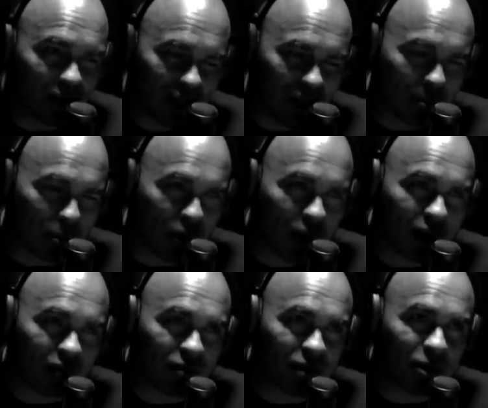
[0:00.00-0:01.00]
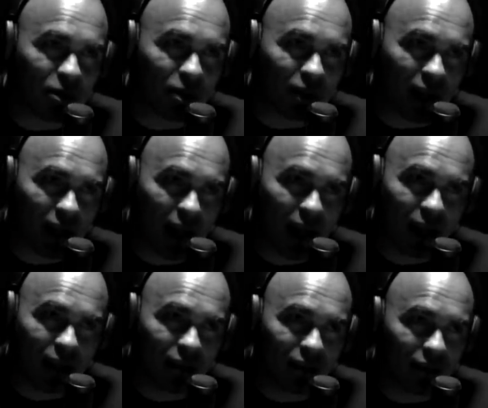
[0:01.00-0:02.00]
take a broader view. Well, you're like, hey,
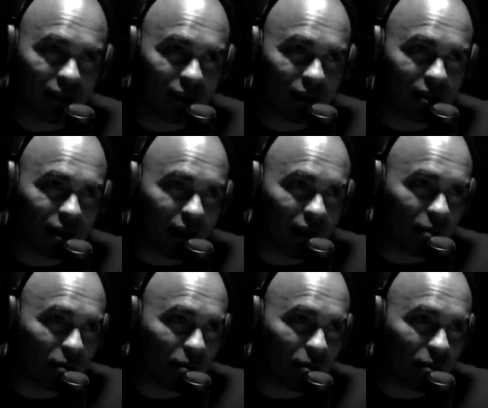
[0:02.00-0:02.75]
it's kind of